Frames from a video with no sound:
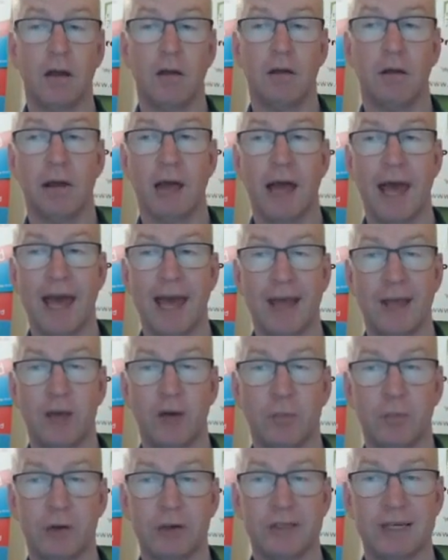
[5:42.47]
how
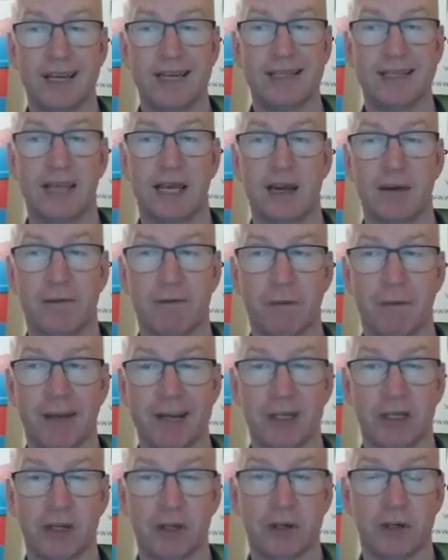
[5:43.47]
you present that
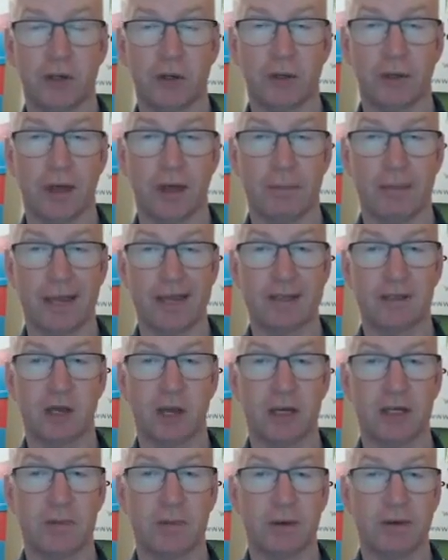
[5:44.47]
information to them is
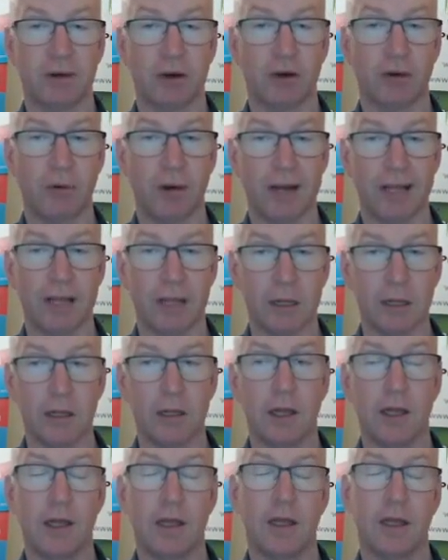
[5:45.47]
going to be
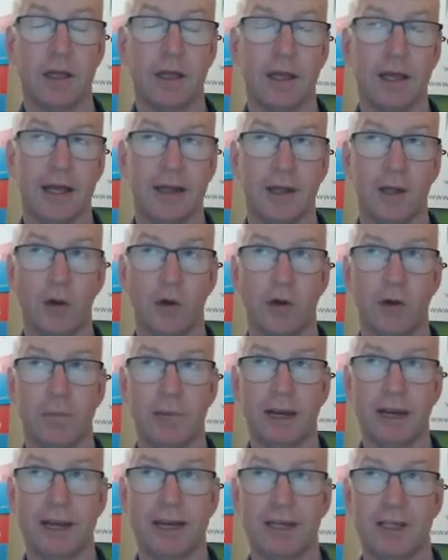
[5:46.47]
critical in your
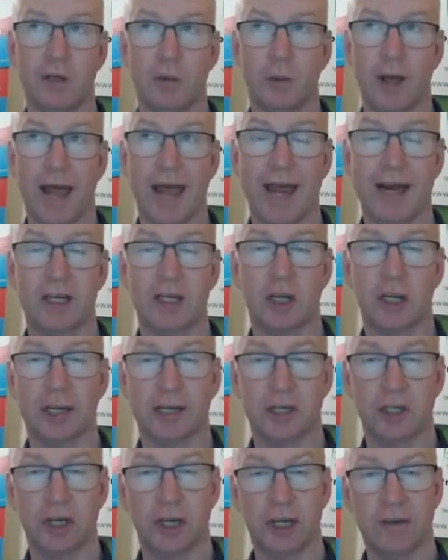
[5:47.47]
ability to actually
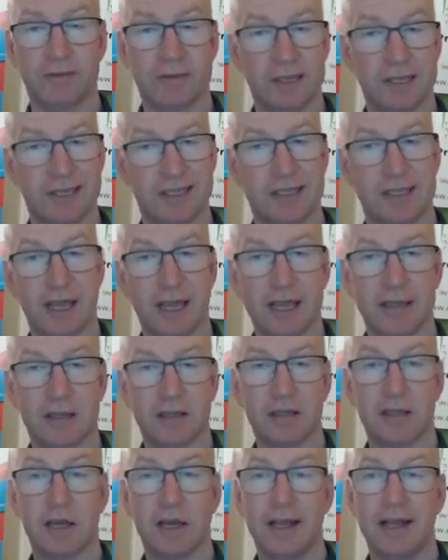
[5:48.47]
achieve
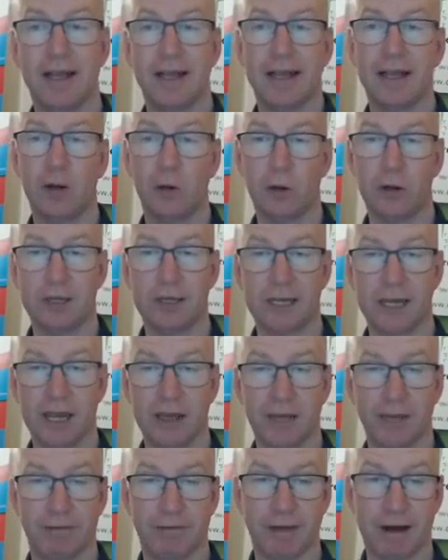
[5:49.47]
success in order to
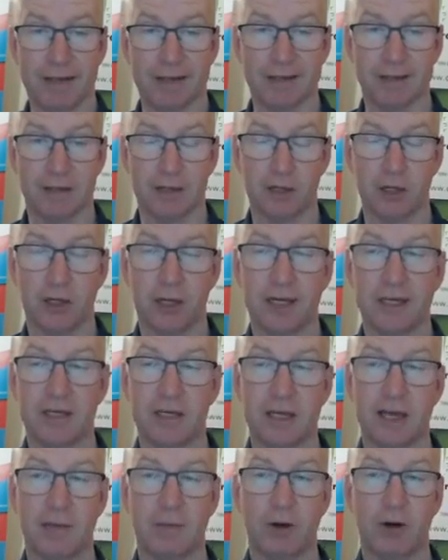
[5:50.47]
get the funds. And you need to
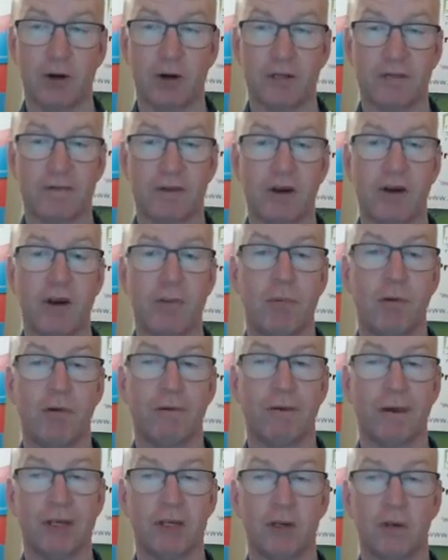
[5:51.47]
come across very
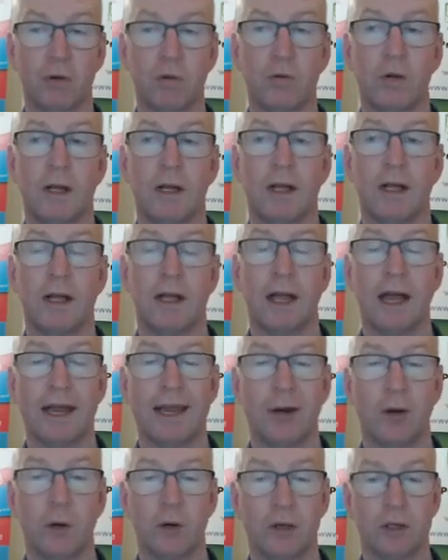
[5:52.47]
professional
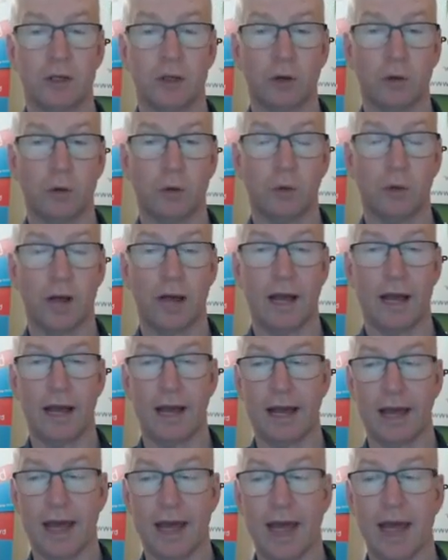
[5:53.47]
in order to
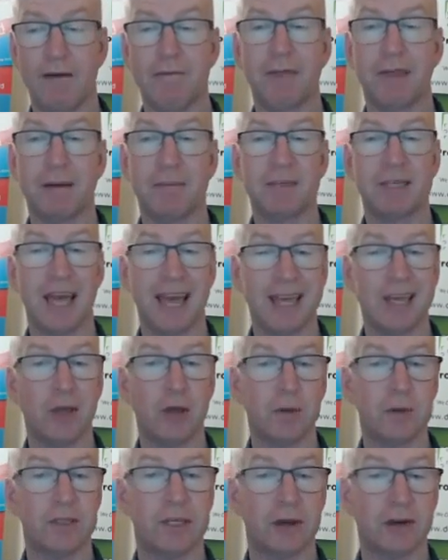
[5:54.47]
have them take
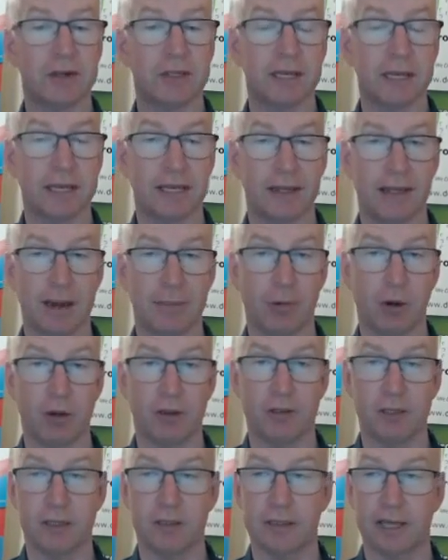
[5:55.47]
you seriously in that
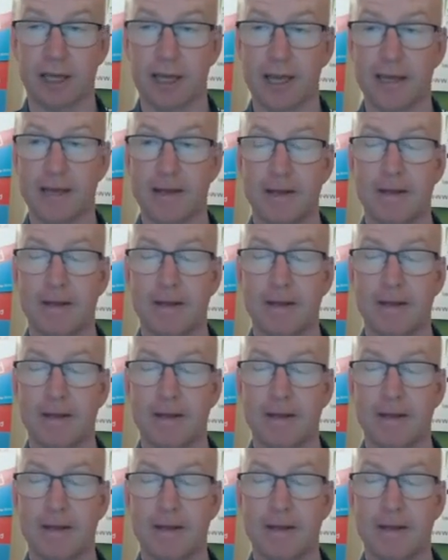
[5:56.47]
process, okay?